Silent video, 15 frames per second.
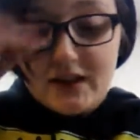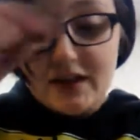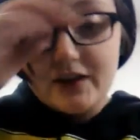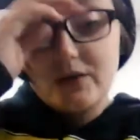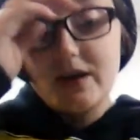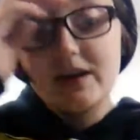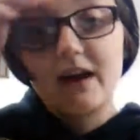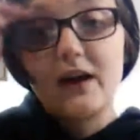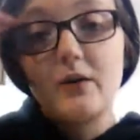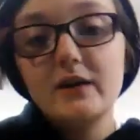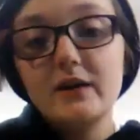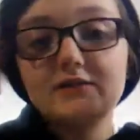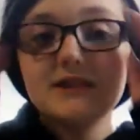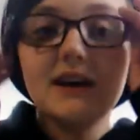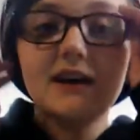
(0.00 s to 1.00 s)
Like right now,
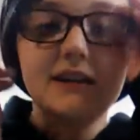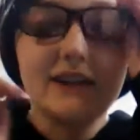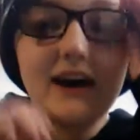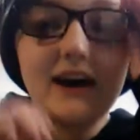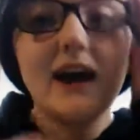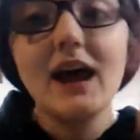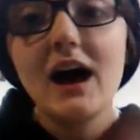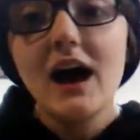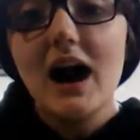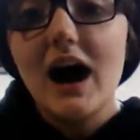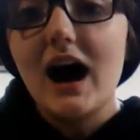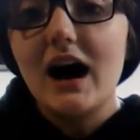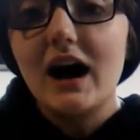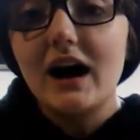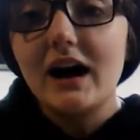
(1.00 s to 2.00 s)
I've said that
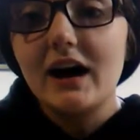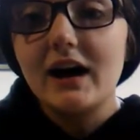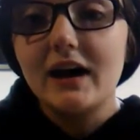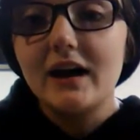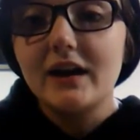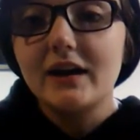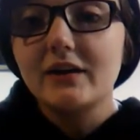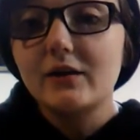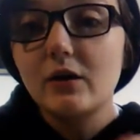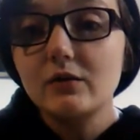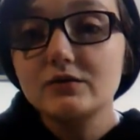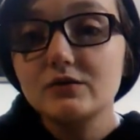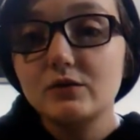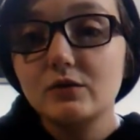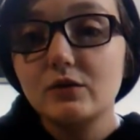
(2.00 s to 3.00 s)
I
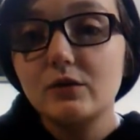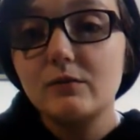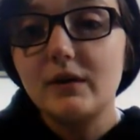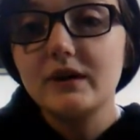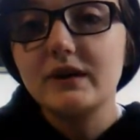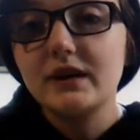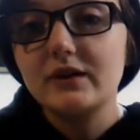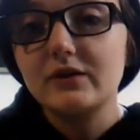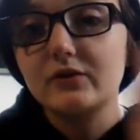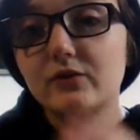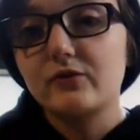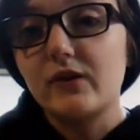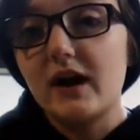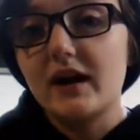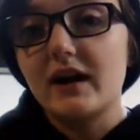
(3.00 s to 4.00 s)
go to school Monday
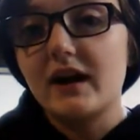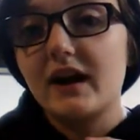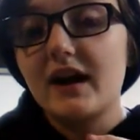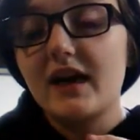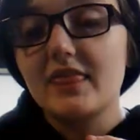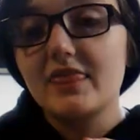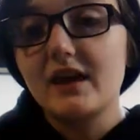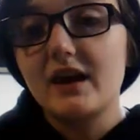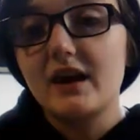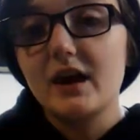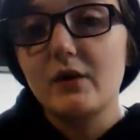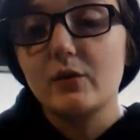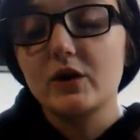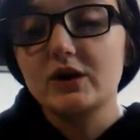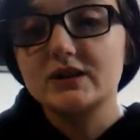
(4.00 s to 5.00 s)
through Friday, and then
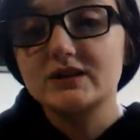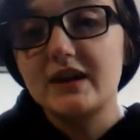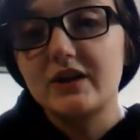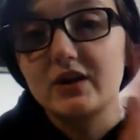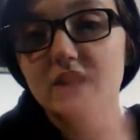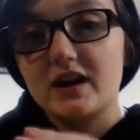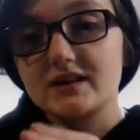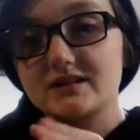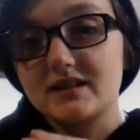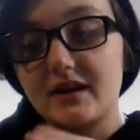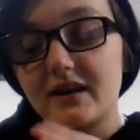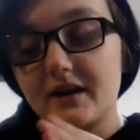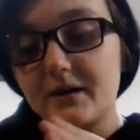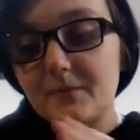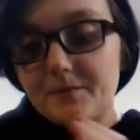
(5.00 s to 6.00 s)
I work Saturday and
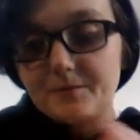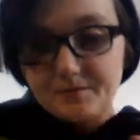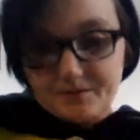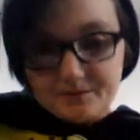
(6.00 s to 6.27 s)
Sunday.